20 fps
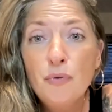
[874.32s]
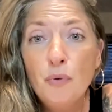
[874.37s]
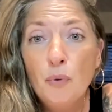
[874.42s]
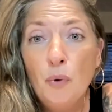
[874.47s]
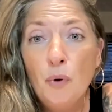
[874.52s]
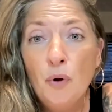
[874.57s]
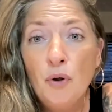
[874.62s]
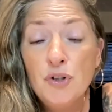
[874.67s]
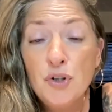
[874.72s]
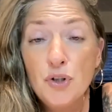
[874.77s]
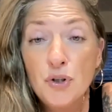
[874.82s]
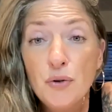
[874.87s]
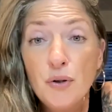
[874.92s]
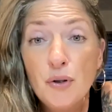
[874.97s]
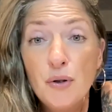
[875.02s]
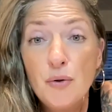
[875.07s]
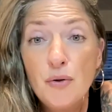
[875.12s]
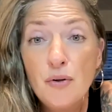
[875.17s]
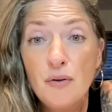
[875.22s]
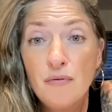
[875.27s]
for
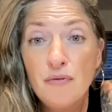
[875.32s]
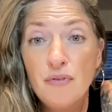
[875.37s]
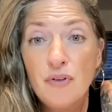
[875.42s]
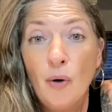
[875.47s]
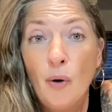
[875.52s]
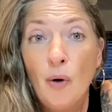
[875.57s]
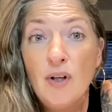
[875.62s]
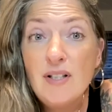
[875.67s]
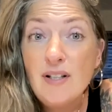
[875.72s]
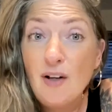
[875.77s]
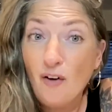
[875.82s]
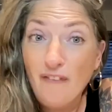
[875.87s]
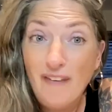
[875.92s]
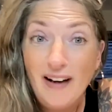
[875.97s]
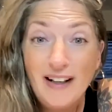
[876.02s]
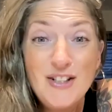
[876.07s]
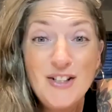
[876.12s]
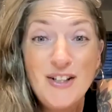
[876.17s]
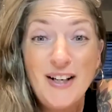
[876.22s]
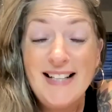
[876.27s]
truth and for
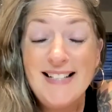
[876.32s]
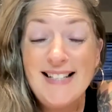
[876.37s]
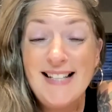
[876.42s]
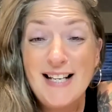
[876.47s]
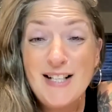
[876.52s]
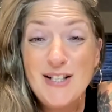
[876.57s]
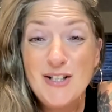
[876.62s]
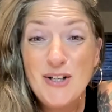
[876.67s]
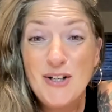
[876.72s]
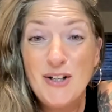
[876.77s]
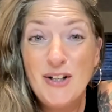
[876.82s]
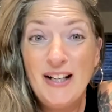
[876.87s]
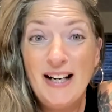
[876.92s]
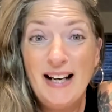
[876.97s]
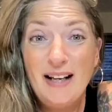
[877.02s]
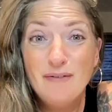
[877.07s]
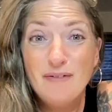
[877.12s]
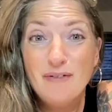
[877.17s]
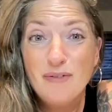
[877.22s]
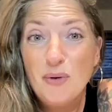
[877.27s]

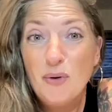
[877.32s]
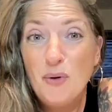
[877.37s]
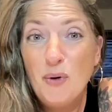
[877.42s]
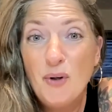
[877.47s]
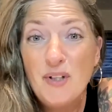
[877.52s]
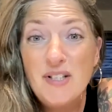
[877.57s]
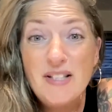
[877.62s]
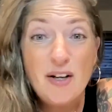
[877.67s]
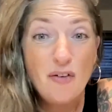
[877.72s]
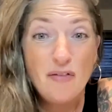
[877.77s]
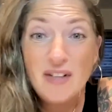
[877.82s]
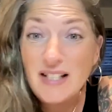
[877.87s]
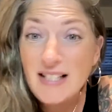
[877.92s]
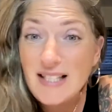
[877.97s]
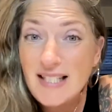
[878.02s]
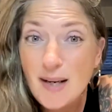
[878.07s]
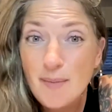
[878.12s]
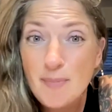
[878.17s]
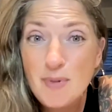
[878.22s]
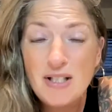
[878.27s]
self-actualization and for
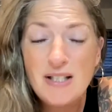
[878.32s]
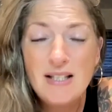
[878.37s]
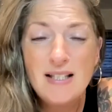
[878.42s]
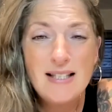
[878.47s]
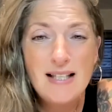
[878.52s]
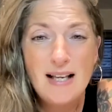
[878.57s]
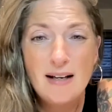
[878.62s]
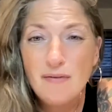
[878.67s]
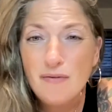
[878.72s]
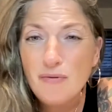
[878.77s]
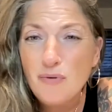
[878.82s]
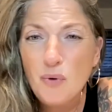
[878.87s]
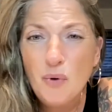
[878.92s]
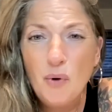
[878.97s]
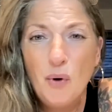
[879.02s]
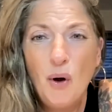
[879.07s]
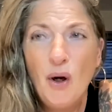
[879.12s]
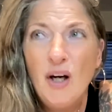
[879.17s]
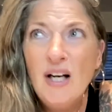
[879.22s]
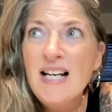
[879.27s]
self-acceptance and
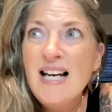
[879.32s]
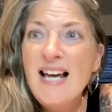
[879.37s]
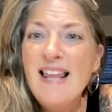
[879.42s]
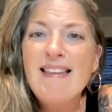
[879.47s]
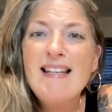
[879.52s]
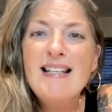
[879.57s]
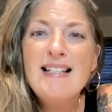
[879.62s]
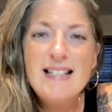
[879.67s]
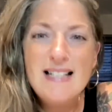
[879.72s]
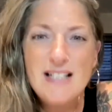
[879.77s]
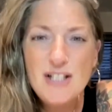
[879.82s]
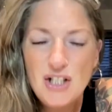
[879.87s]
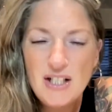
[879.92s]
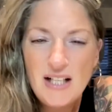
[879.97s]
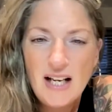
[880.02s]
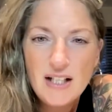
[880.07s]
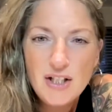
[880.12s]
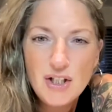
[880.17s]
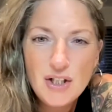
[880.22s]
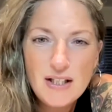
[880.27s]
for the
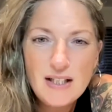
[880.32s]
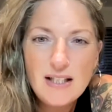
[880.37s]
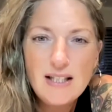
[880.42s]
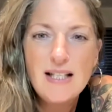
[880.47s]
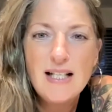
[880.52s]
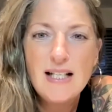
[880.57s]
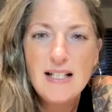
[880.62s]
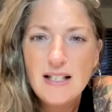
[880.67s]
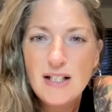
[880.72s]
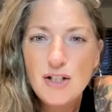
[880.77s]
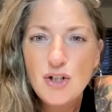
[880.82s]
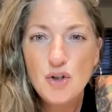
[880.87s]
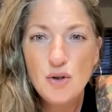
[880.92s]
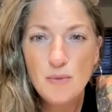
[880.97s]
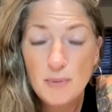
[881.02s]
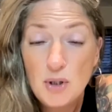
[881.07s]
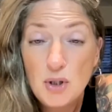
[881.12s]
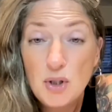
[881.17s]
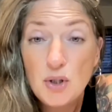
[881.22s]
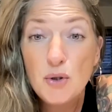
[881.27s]
initiations
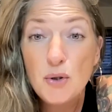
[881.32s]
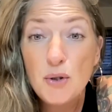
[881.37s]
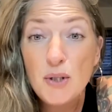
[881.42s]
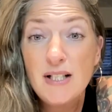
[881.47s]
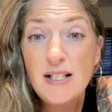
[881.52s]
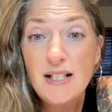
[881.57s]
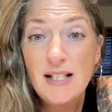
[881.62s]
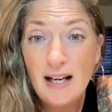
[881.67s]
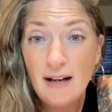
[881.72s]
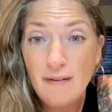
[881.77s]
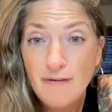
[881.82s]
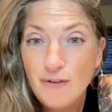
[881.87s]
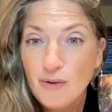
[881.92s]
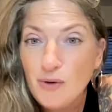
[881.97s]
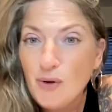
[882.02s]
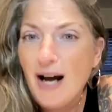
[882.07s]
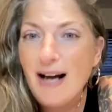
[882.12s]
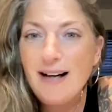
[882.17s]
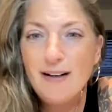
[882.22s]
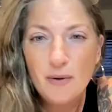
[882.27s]
into maturity and
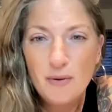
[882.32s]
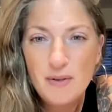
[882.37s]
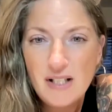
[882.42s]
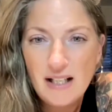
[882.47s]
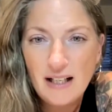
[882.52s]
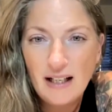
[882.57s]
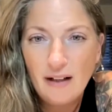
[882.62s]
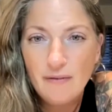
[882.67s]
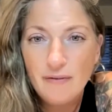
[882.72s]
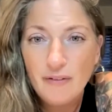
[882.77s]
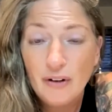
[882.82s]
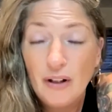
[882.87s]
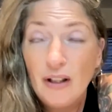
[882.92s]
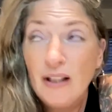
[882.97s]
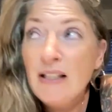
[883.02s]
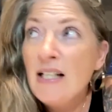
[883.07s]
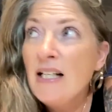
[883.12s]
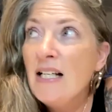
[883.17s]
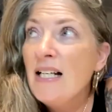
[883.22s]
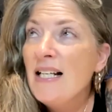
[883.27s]
for adulting and
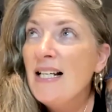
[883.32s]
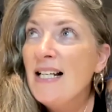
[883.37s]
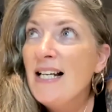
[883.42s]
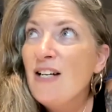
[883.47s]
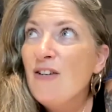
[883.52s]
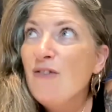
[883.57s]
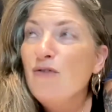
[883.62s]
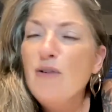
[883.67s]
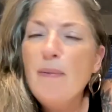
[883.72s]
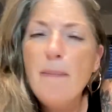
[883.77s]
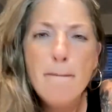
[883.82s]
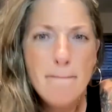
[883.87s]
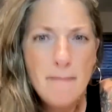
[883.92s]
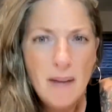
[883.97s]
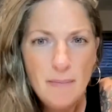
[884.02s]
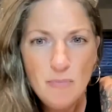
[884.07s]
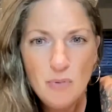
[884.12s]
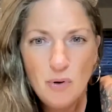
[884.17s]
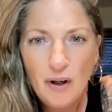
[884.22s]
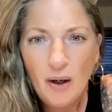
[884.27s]
for
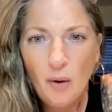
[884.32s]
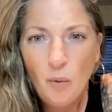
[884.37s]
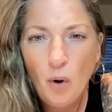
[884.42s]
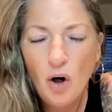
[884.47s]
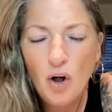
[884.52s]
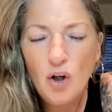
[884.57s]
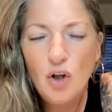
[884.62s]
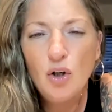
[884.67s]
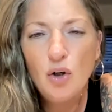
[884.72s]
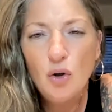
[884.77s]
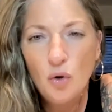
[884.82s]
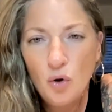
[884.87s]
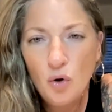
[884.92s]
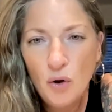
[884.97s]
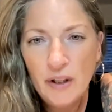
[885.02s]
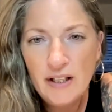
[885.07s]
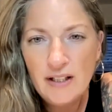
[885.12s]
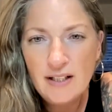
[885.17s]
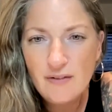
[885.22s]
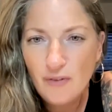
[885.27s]
remembering what a
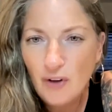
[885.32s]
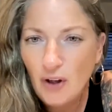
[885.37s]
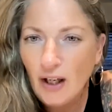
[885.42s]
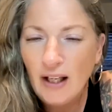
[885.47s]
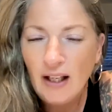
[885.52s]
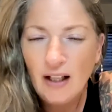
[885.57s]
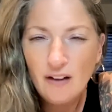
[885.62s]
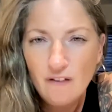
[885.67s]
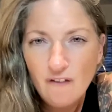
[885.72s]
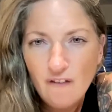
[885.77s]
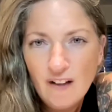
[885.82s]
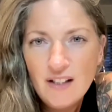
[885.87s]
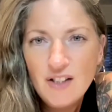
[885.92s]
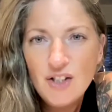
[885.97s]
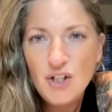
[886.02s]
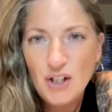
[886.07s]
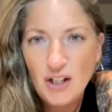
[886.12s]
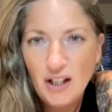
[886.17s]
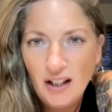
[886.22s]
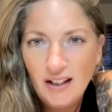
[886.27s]
glorious fucking
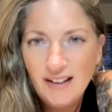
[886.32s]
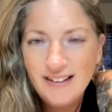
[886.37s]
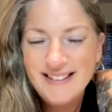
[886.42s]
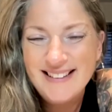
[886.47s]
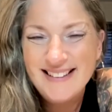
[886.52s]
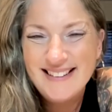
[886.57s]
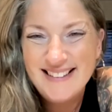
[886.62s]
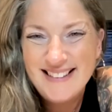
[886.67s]
adventure